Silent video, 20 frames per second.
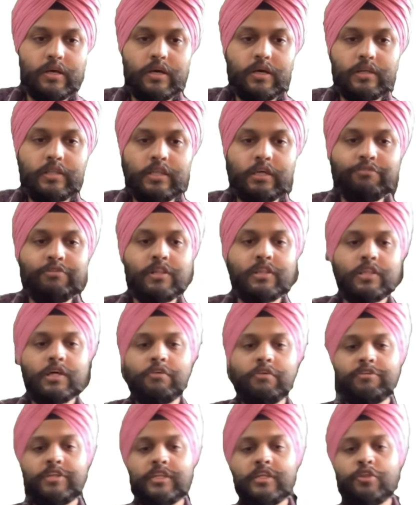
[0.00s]
Civil
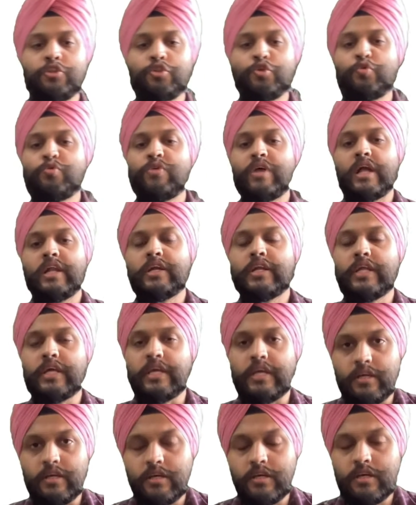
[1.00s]
services
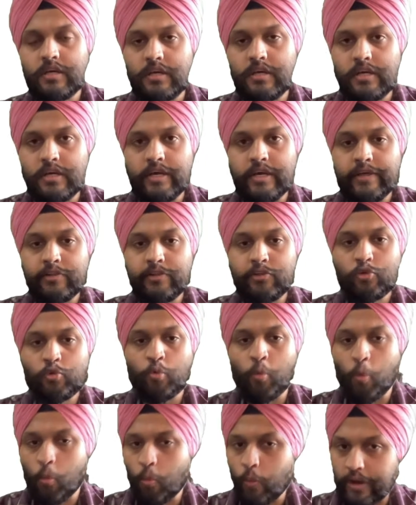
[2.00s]
neutrality is
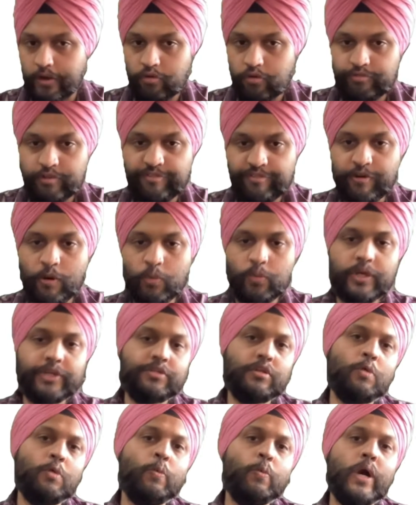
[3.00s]
one of the
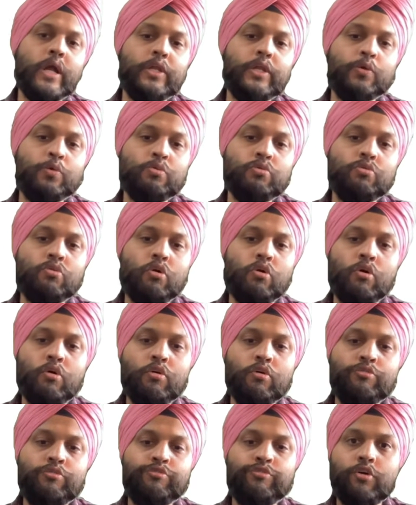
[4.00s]
foundational values
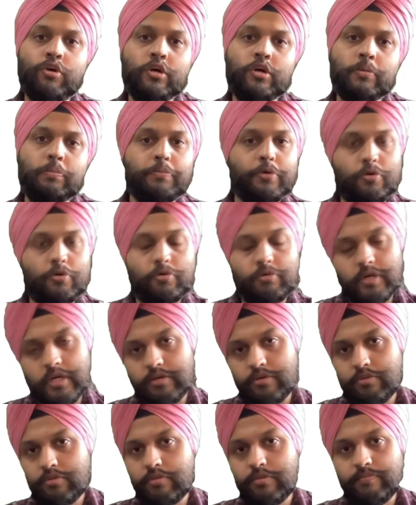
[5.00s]
for
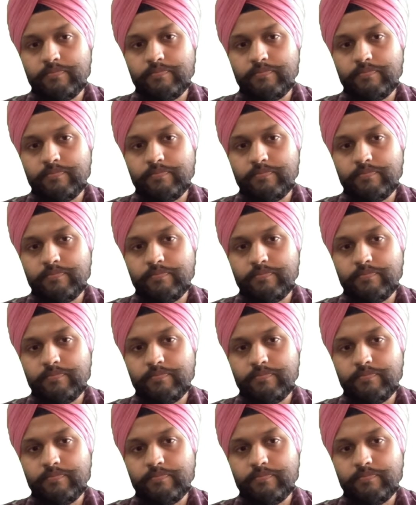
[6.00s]
bureaucrats.